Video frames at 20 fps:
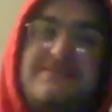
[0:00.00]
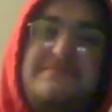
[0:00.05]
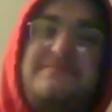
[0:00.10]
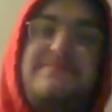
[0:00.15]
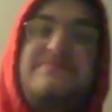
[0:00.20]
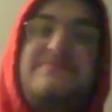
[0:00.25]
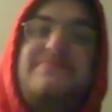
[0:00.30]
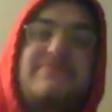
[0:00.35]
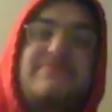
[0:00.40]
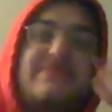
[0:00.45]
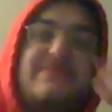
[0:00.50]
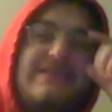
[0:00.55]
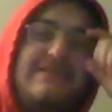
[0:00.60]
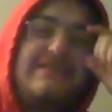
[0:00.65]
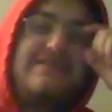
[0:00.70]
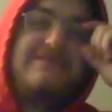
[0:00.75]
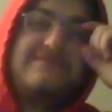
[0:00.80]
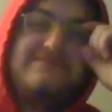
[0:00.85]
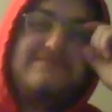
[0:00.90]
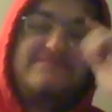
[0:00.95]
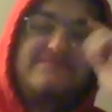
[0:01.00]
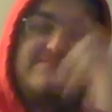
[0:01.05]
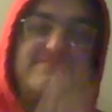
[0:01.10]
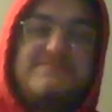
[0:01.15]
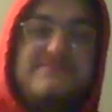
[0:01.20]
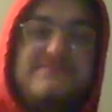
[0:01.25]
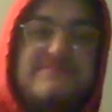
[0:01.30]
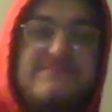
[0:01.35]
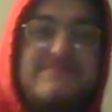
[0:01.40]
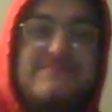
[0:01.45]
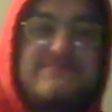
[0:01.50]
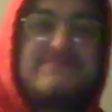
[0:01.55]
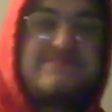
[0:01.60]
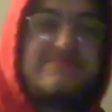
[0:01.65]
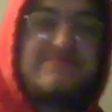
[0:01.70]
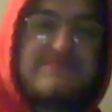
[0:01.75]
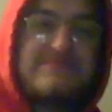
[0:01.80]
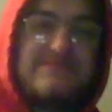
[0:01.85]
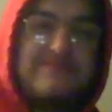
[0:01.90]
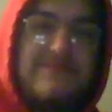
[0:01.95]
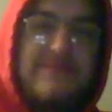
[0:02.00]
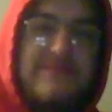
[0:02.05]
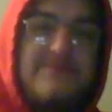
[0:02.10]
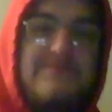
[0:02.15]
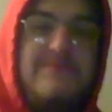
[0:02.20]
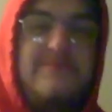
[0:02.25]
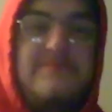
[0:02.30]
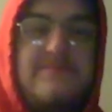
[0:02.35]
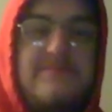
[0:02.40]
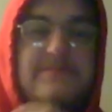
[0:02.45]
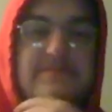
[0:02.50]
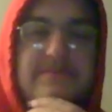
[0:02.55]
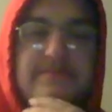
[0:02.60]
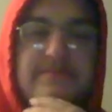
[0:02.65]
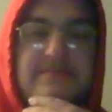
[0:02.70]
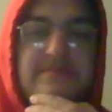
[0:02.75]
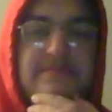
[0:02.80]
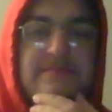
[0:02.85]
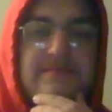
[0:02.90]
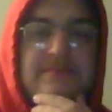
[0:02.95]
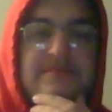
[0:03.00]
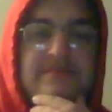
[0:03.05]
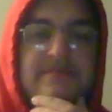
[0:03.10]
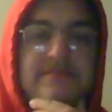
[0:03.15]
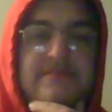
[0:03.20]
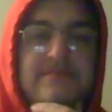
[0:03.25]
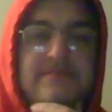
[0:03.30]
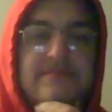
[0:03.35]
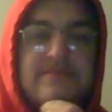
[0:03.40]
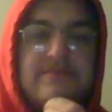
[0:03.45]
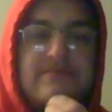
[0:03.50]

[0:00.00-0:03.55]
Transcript: Ks, 6 innings, 3 hits, just absolute